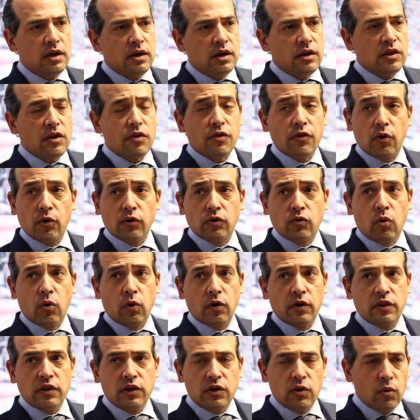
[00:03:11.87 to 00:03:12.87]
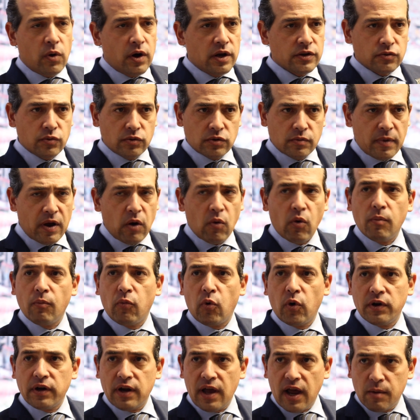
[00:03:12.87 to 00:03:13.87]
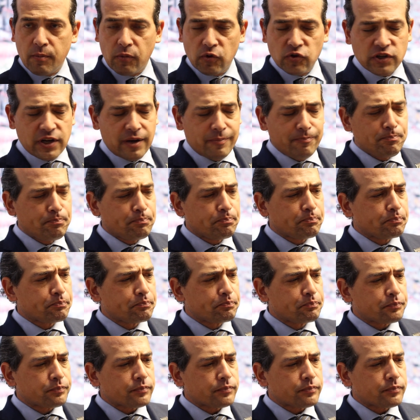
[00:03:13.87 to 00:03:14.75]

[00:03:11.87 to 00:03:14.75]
In the third quarter, the U.S. was about 1.9%.